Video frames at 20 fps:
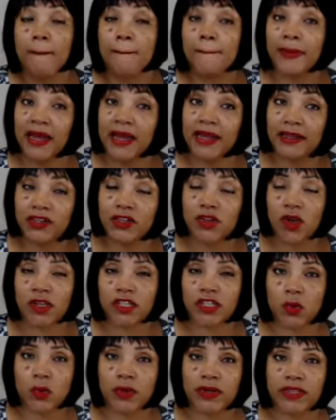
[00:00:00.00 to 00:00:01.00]
but you
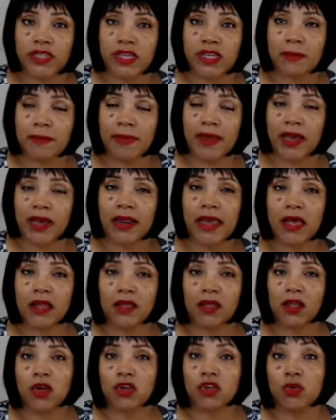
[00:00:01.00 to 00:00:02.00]
also want to think about
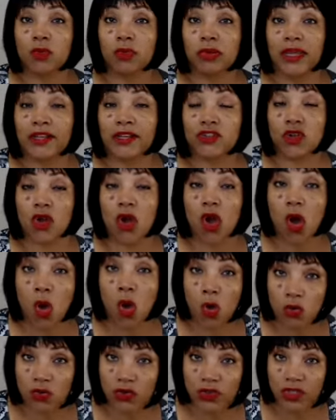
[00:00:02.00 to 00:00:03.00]
how long you plan to
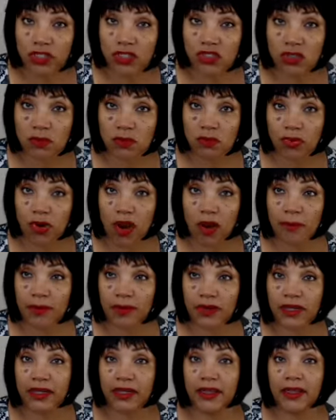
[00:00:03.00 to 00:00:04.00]
hold this
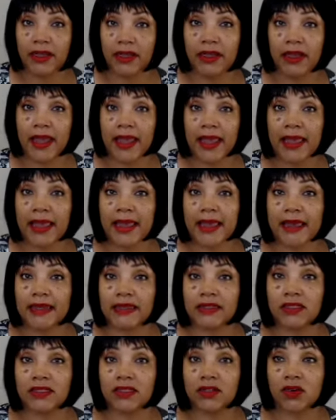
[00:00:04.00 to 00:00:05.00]
property
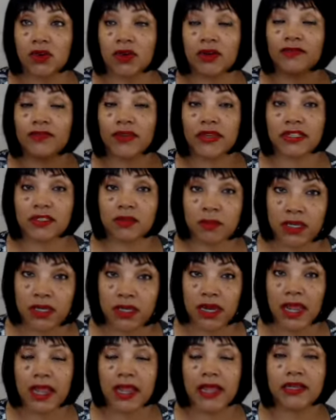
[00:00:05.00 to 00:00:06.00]
and or
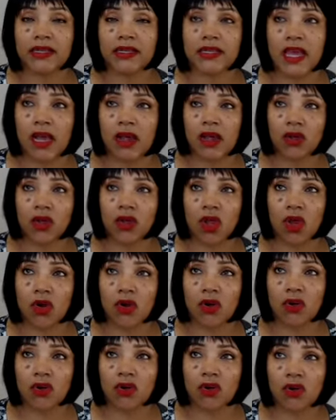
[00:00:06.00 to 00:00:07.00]
investment and how
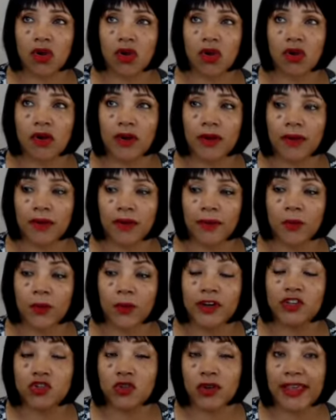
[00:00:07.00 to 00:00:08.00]
long or
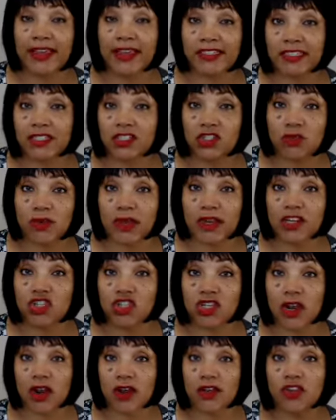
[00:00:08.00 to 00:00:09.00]
what is your exit
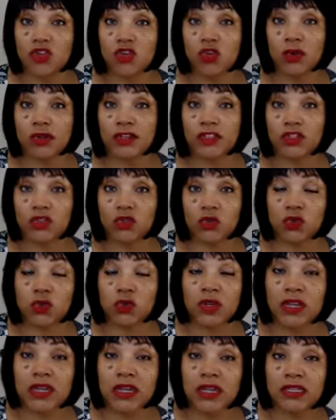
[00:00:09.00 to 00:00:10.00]
strategy? Are you going to
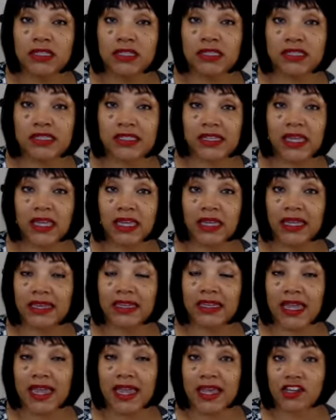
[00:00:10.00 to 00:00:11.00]
sell
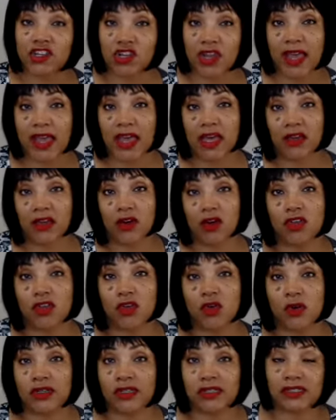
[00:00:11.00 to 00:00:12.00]
and cash out? Are
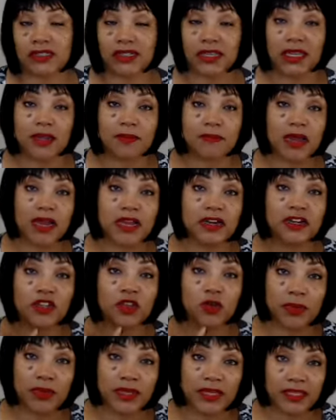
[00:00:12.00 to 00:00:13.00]
you going to sell and buy
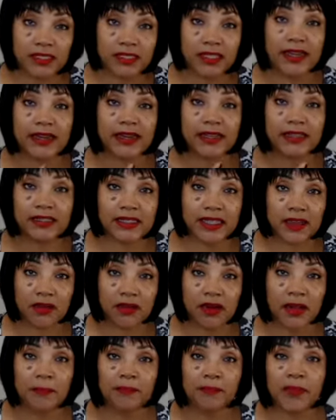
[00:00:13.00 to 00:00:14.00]
another piece and
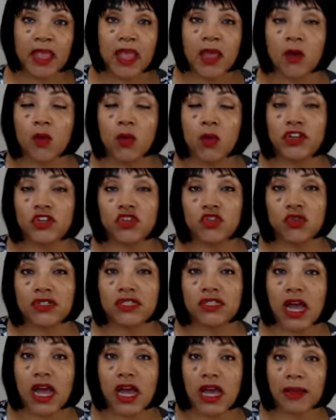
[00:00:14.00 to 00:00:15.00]
etc.? What is your
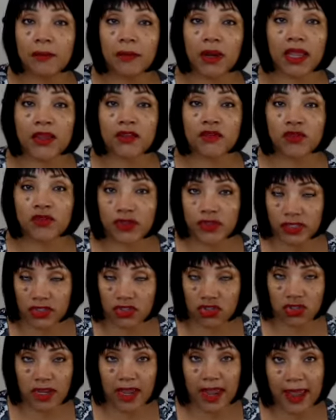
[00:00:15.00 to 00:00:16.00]
timeline for
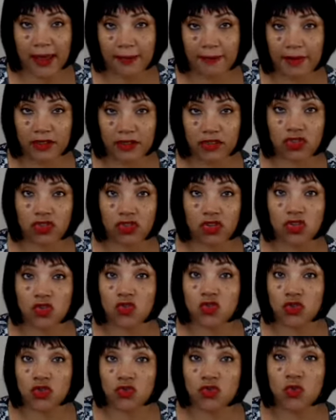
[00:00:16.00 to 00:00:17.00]
this to happen? So
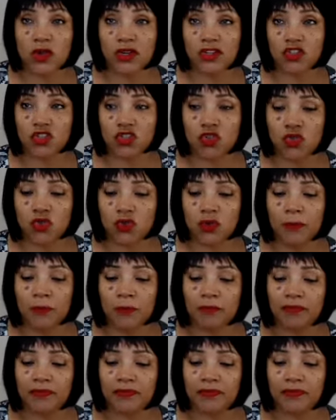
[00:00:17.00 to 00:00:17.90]
you do want to